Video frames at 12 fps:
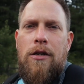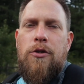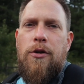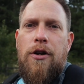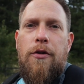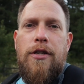
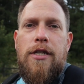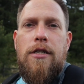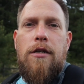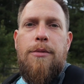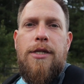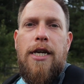So I know this
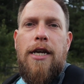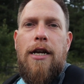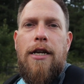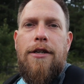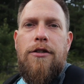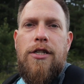isn't a
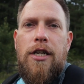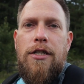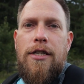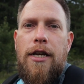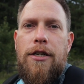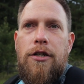particularly good
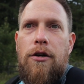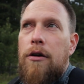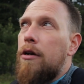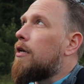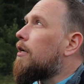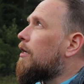sunset
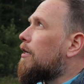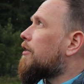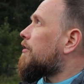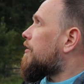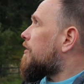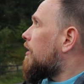shot,
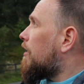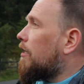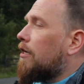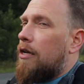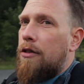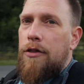because
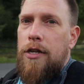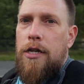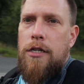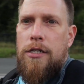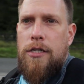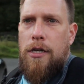
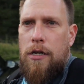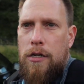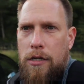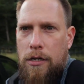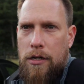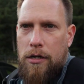the
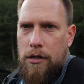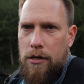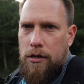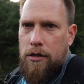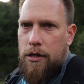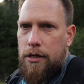sun
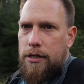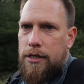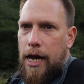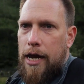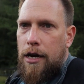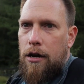is
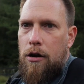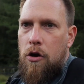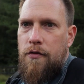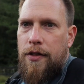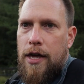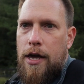setting
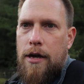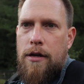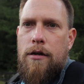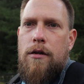over there,